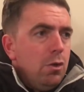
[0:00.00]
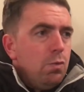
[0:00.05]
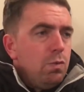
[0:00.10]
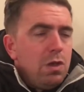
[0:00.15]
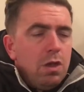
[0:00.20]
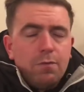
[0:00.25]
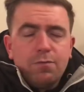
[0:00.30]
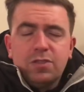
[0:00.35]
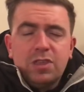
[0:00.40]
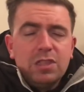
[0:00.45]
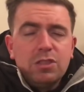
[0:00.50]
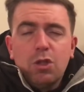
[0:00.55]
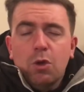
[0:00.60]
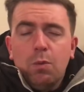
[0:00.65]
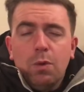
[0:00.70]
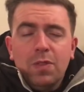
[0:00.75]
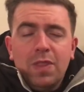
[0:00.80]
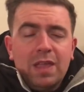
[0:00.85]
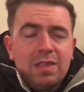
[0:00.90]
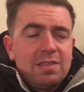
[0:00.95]
We obviously don't
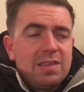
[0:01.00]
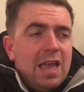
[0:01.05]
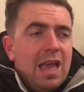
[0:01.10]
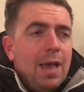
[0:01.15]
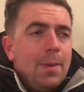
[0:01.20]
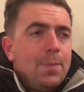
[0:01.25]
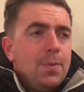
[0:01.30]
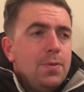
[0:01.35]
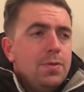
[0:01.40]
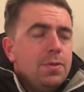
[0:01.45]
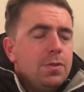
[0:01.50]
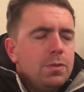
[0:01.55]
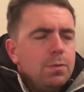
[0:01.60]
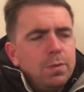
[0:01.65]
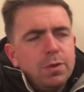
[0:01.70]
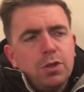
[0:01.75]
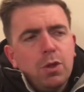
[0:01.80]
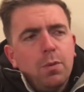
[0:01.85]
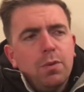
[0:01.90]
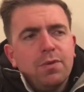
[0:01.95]
want that to happen.
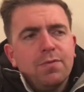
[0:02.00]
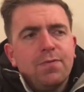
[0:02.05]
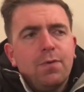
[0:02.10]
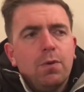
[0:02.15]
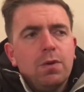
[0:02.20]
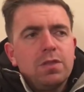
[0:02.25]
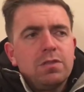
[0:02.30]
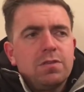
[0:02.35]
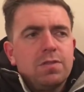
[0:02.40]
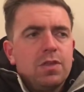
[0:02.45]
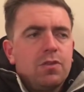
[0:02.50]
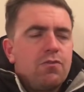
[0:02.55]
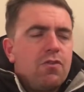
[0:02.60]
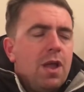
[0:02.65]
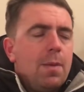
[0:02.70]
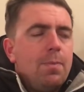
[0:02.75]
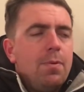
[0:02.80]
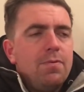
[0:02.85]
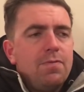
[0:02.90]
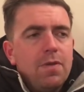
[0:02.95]
We don't want to fall into the
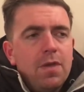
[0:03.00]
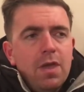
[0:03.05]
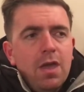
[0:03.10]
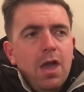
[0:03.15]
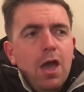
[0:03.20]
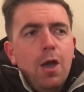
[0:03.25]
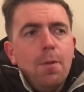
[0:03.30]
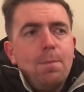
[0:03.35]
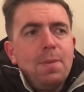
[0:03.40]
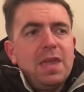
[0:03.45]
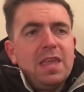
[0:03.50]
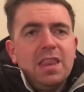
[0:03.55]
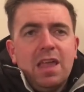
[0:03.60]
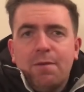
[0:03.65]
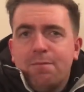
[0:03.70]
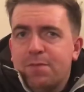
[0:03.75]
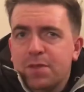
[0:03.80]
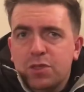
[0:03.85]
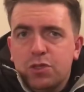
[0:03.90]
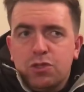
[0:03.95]
trap of being
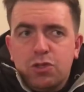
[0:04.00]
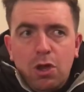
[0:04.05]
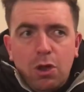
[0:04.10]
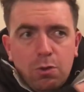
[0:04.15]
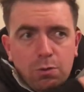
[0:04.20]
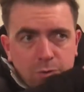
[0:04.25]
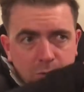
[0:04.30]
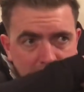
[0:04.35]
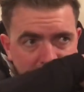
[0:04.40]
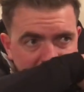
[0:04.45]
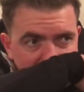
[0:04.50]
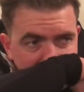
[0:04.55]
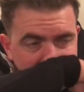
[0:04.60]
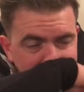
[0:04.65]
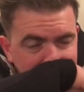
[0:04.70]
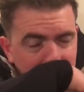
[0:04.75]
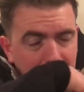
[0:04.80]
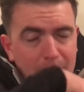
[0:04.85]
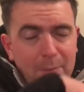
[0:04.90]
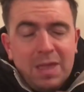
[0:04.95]
average Joes.
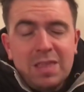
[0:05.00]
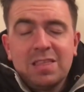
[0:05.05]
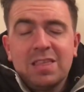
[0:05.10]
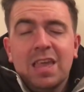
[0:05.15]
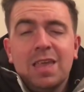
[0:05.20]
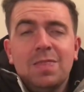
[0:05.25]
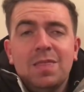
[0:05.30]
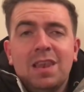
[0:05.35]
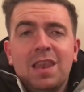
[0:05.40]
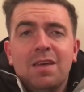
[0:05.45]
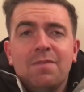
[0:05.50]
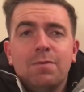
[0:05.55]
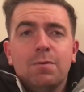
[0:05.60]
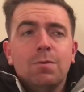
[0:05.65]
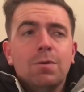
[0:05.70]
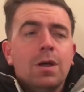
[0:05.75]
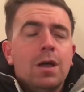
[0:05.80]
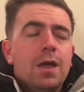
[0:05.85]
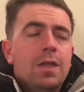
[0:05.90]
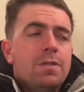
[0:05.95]
We've got to maintain the
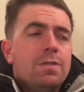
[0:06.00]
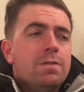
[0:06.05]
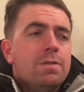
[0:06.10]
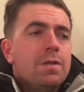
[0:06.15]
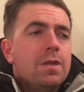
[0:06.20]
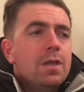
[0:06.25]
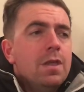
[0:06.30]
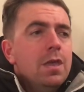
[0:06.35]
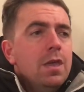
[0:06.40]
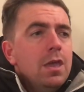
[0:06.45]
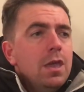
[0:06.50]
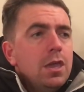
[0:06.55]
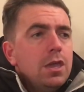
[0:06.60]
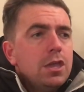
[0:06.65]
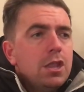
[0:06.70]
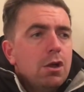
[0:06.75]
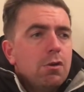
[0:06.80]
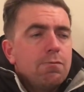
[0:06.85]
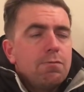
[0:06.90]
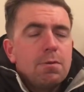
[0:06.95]
level, and
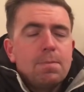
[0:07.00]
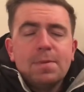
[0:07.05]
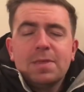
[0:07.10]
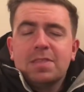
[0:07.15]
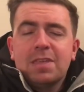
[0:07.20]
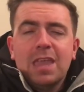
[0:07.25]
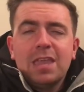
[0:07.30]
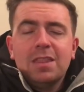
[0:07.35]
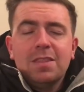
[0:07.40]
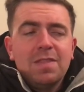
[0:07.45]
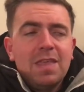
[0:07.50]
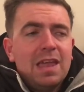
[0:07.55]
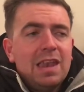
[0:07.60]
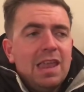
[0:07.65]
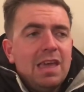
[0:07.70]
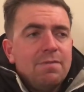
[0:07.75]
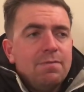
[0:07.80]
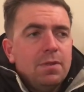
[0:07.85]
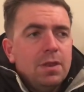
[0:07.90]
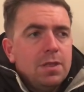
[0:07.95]
if we're maintaining that
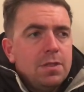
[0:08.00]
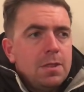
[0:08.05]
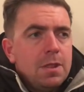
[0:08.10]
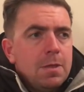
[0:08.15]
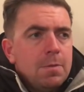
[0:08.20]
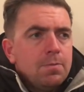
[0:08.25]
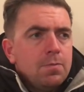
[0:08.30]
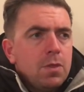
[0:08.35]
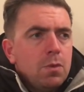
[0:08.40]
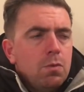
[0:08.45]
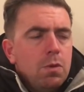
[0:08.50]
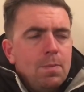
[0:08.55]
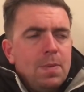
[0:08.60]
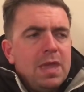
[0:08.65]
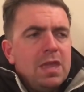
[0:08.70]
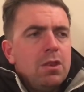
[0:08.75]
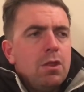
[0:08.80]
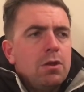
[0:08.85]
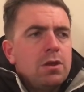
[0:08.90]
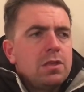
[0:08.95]
level and we're
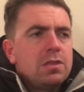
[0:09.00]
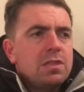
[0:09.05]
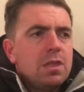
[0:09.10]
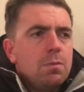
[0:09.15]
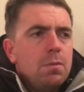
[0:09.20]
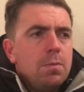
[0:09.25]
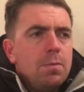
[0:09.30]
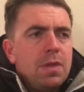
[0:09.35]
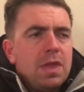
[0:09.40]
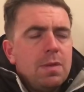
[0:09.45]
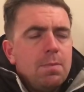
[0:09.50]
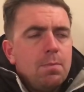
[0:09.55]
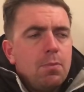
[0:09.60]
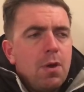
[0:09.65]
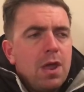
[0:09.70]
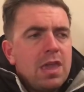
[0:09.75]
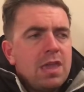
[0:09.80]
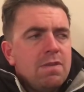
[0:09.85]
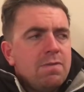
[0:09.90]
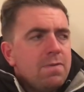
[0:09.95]
being honest and we're being
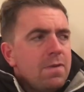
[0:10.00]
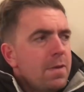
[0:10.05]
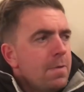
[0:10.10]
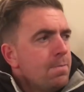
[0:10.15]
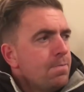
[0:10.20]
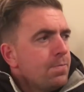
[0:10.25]
brave,